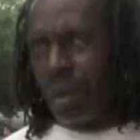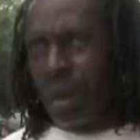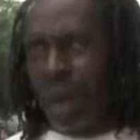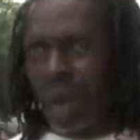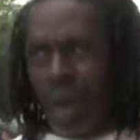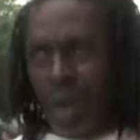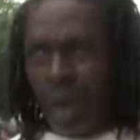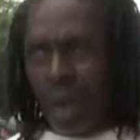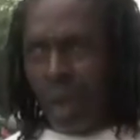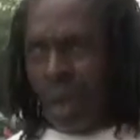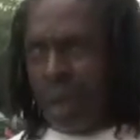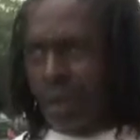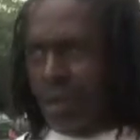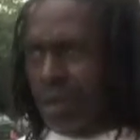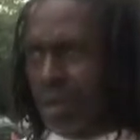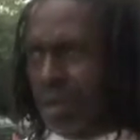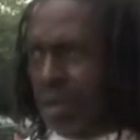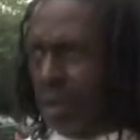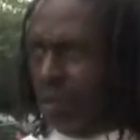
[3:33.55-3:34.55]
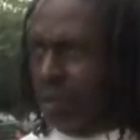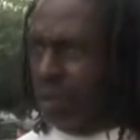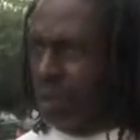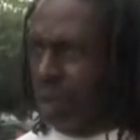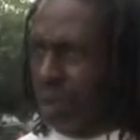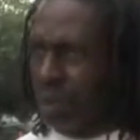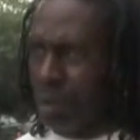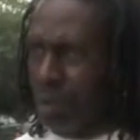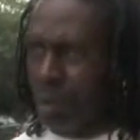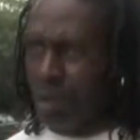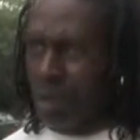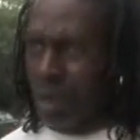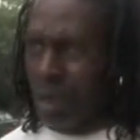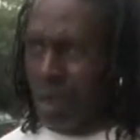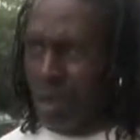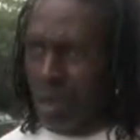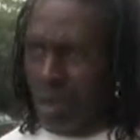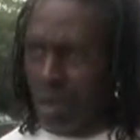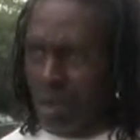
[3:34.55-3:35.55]
like, I had used different types of
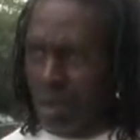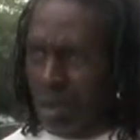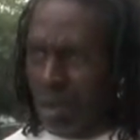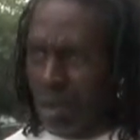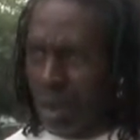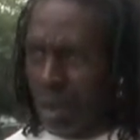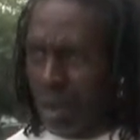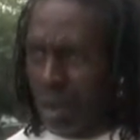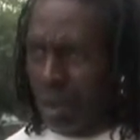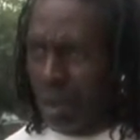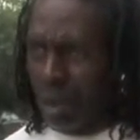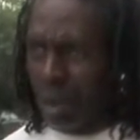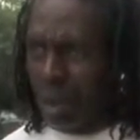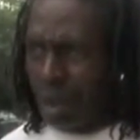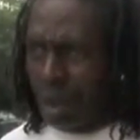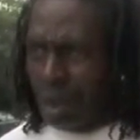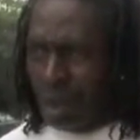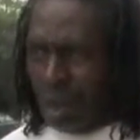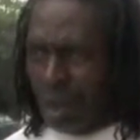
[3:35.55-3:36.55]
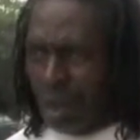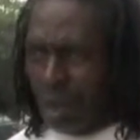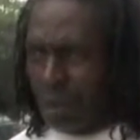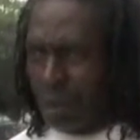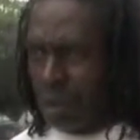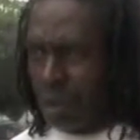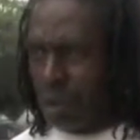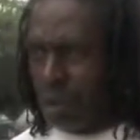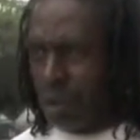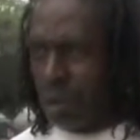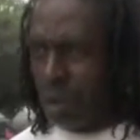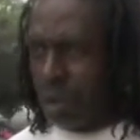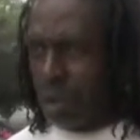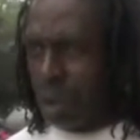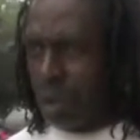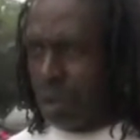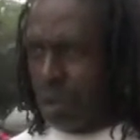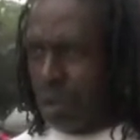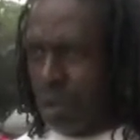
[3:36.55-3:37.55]
drugs, and there was a time that you never knew what the
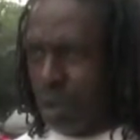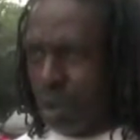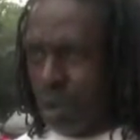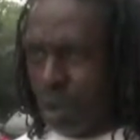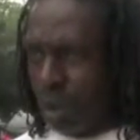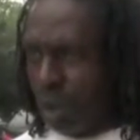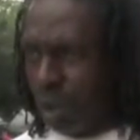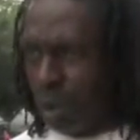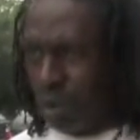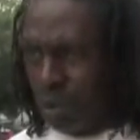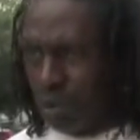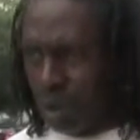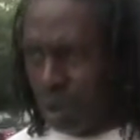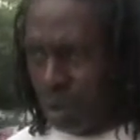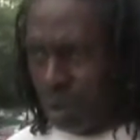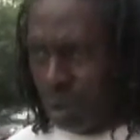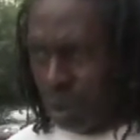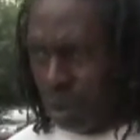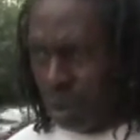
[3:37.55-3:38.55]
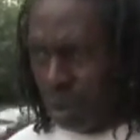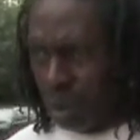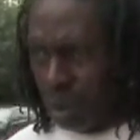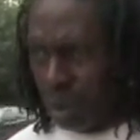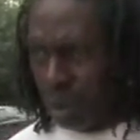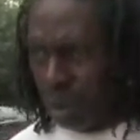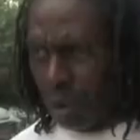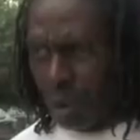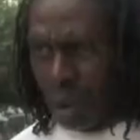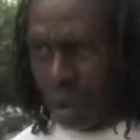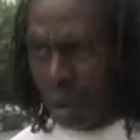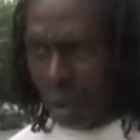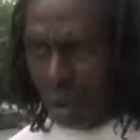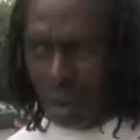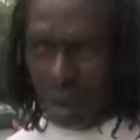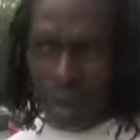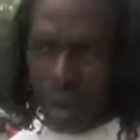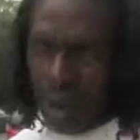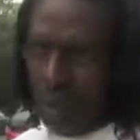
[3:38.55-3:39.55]
term tweaker came from, or
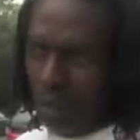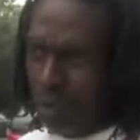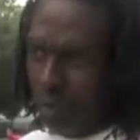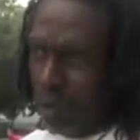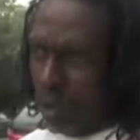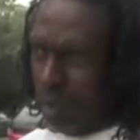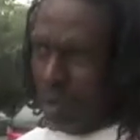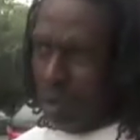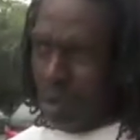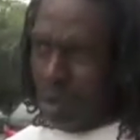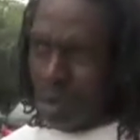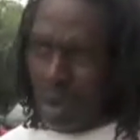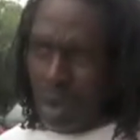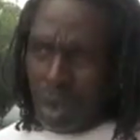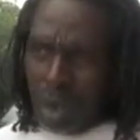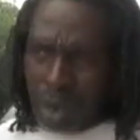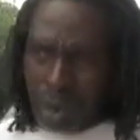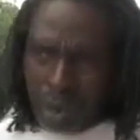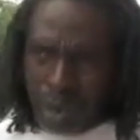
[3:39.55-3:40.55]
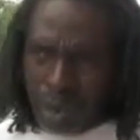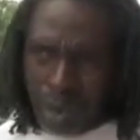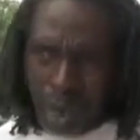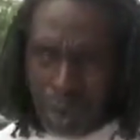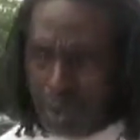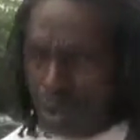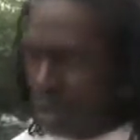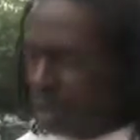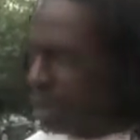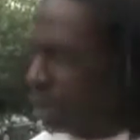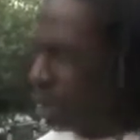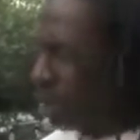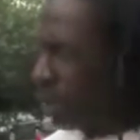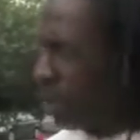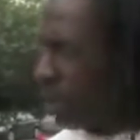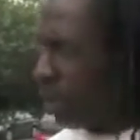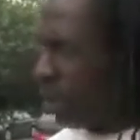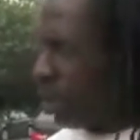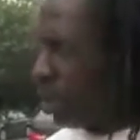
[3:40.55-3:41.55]
crackhead came from, or those type of things.
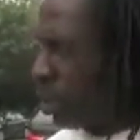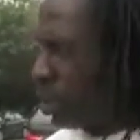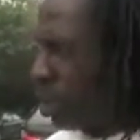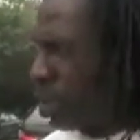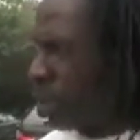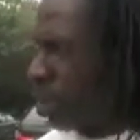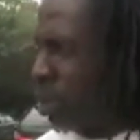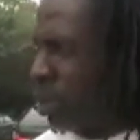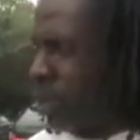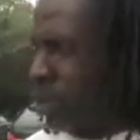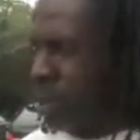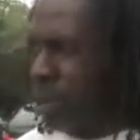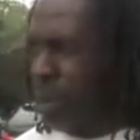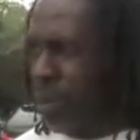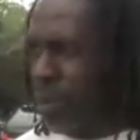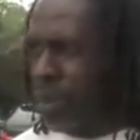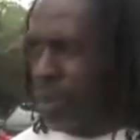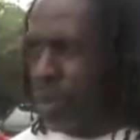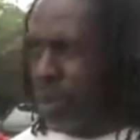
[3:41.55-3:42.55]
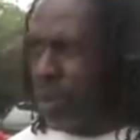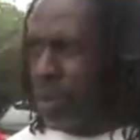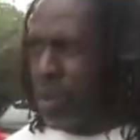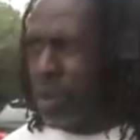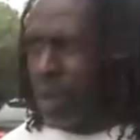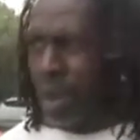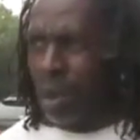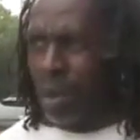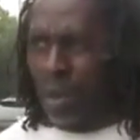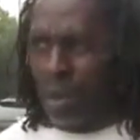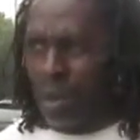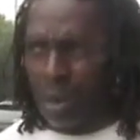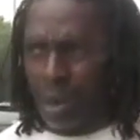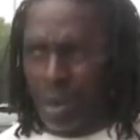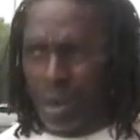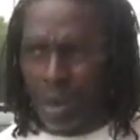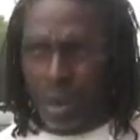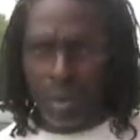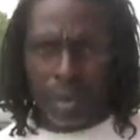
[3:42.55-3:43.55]
You know, it makes you wonder who came up with
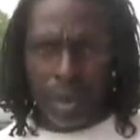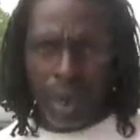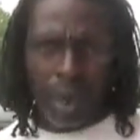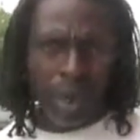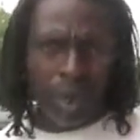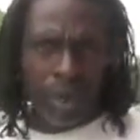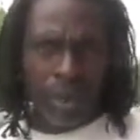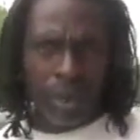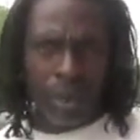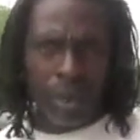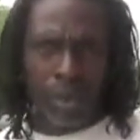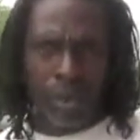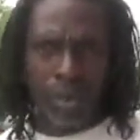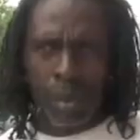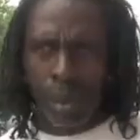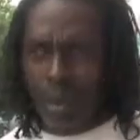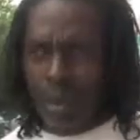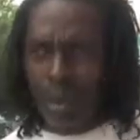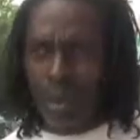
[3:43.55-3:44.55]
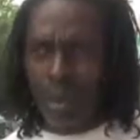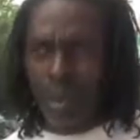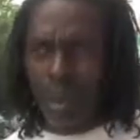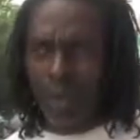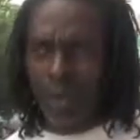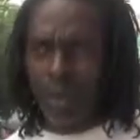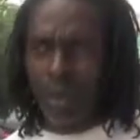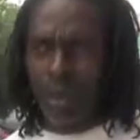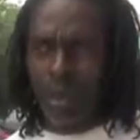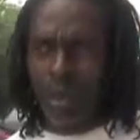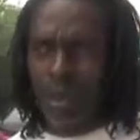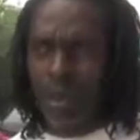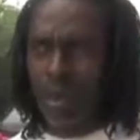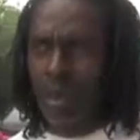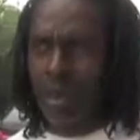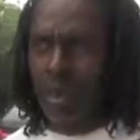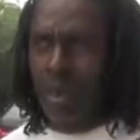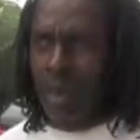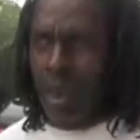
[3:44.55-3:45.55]
that terminology, who made this definition
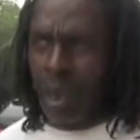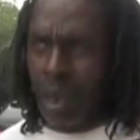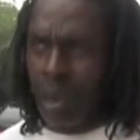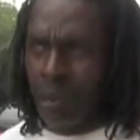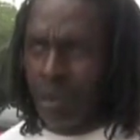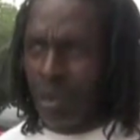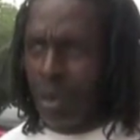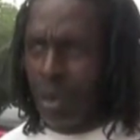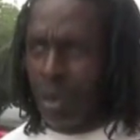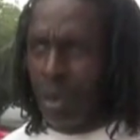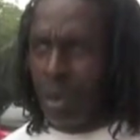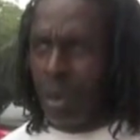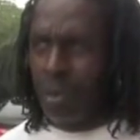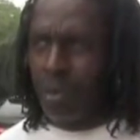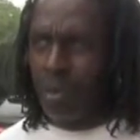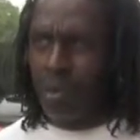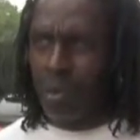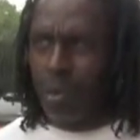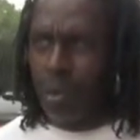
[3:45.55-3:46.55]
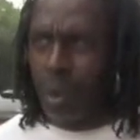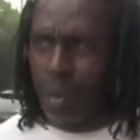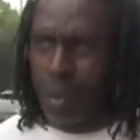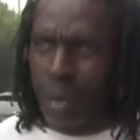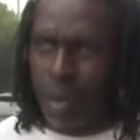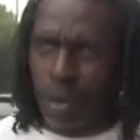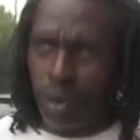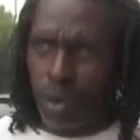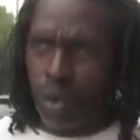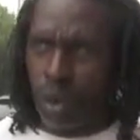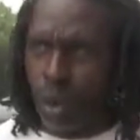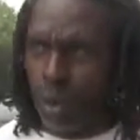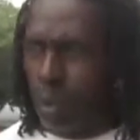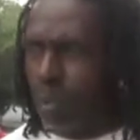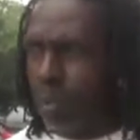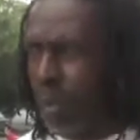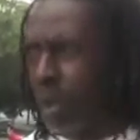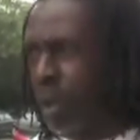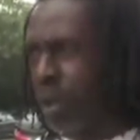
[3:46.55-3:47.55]
of what women do or
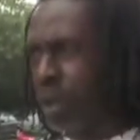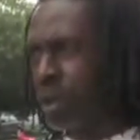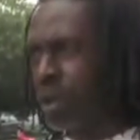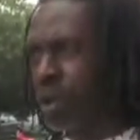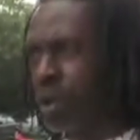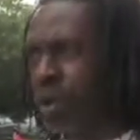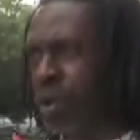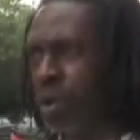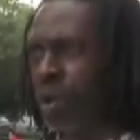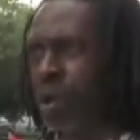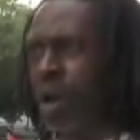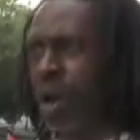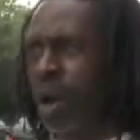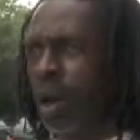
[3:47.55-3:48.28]
what men do